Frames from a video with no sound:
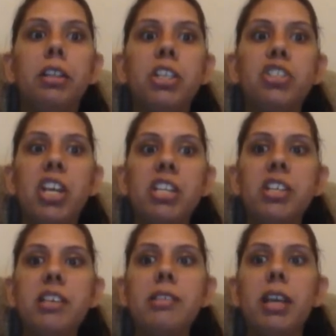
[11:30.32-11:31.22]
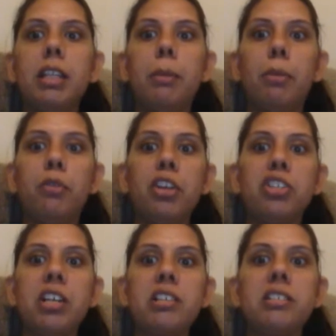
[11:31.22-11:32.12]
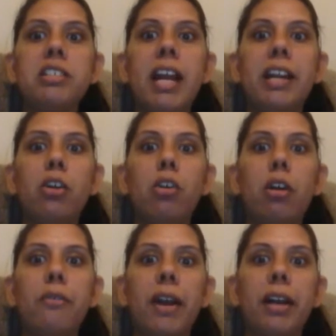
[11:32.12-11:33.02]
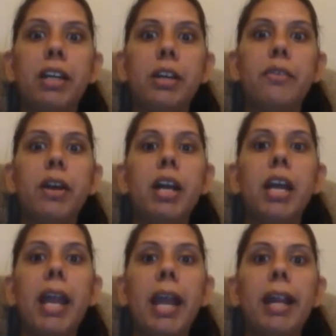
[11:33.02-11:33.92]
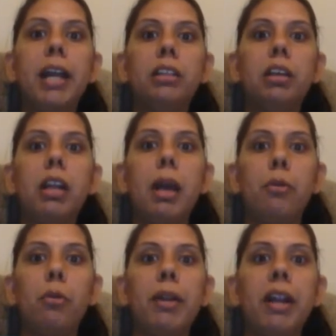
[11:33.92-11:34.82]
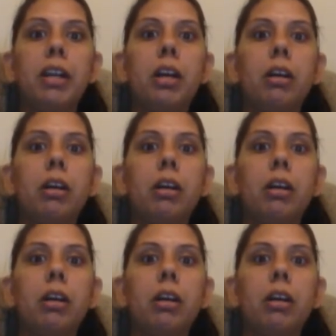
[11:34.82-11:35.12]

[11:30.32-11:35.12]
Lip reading: the changes in the procedures that are not effective, and other appropriate